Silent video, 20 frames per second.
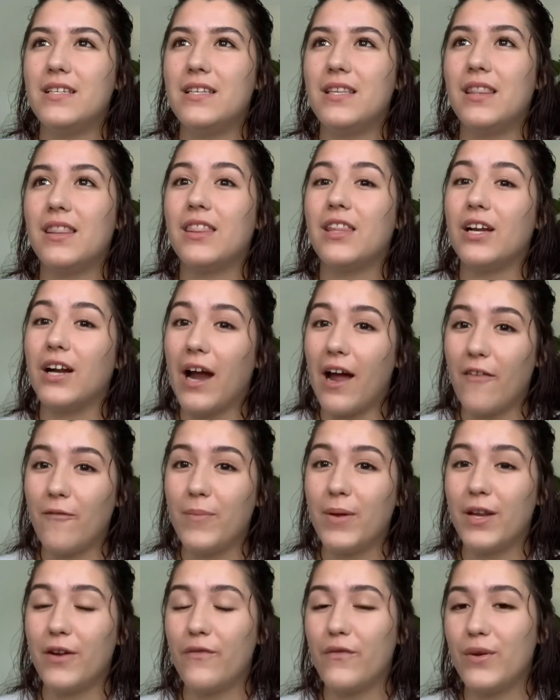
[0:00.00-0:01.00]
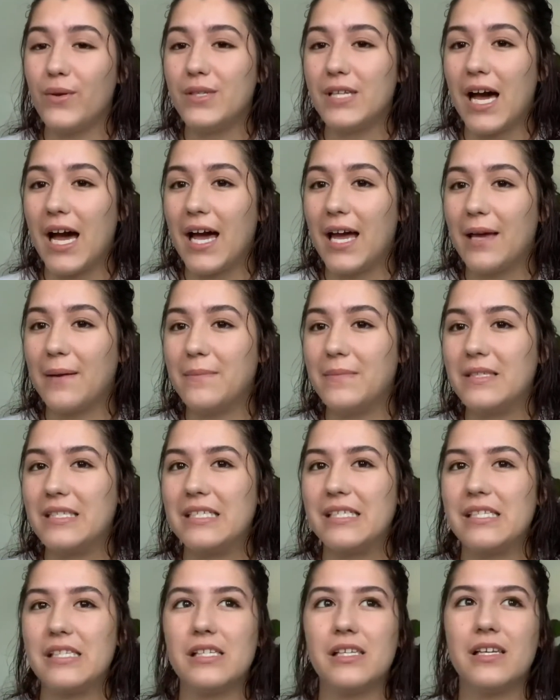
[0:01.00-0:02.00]
There have been a few
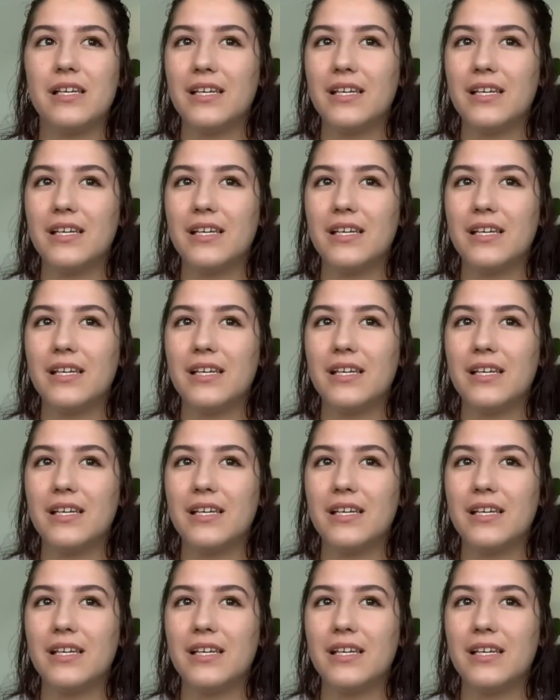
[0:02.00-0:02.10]
times,